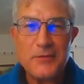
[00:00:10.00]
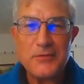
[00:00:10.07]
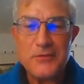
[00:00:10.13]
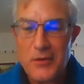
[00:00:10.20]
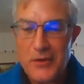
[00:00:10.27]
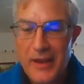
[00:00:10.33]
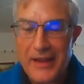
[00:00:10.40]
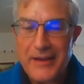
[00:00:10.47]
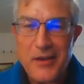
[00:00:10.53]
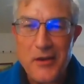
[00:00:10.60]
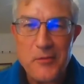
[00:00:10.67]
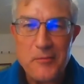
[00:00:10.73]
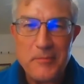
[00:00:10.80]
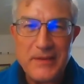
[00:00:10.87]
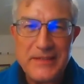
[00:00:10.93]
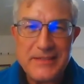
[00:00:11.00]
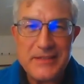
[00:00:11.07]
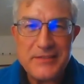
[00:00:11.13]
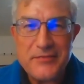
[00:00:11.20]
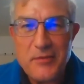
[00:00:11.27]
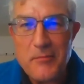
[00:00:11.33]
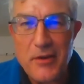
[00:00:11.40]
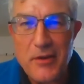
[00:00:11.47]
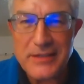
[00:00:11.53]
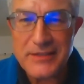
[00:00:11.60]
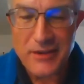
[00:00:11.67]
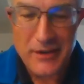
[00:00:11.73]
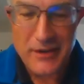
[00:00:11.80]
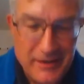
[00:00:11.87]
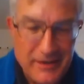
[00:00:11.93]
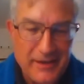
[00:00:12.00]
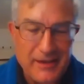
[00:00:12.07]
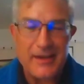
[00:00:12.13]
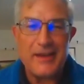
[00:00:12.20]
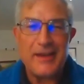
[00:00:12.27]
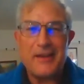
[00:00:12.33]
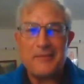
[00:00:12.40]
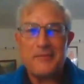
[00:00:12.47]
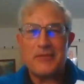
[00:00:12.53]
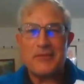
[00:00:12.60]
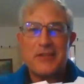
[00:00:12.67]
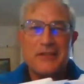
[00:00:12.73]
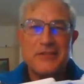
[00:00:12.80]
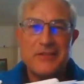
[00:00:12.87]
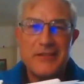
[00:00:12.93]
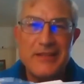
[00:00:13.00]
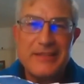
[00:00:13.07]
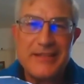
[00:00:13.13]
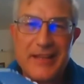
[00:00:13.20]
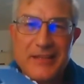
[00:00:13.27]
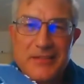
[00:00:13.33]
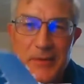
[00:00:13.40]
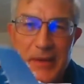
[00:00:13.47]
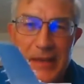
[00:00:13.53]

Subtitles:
still tornado business from my side. I showed you this last